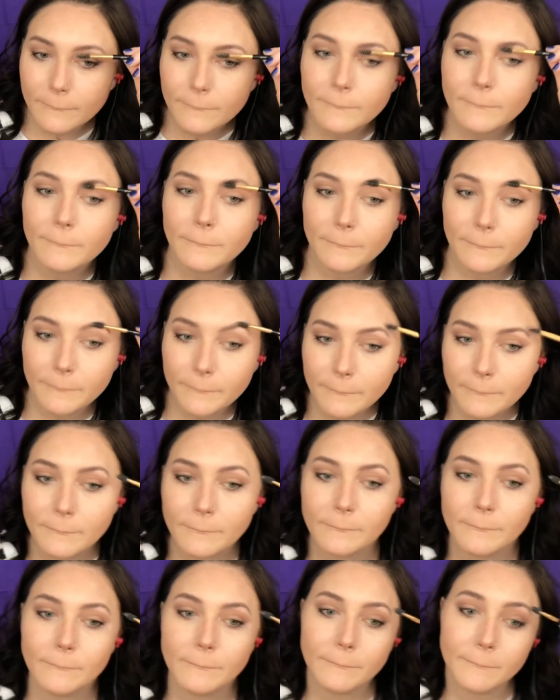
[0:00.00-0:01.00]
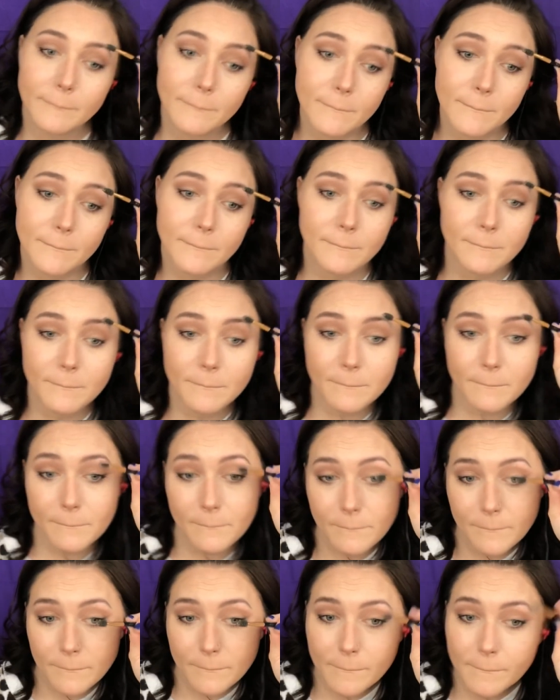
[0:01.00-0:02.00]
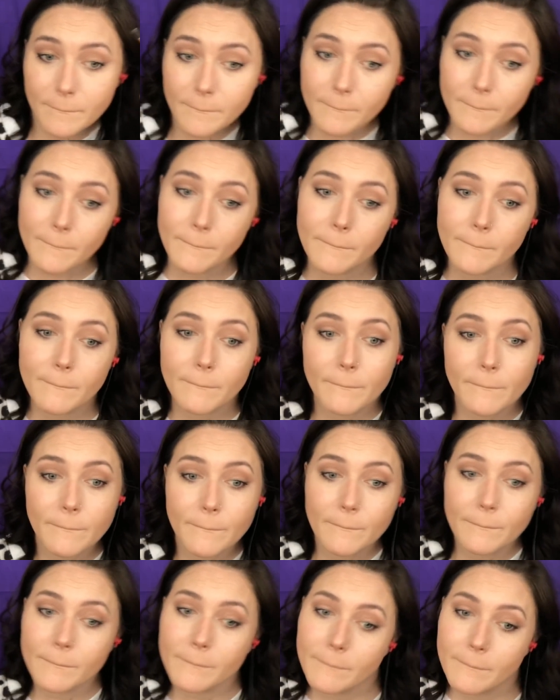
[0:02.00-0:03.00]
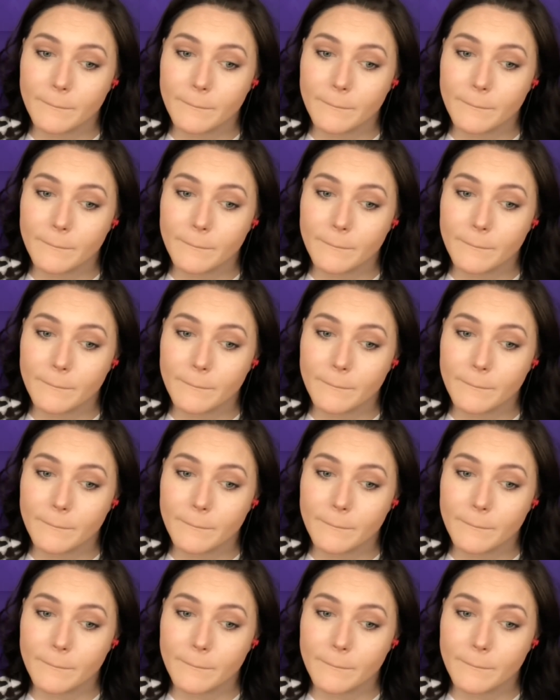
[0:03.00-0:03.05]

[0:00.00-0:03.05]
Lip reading: [no speech]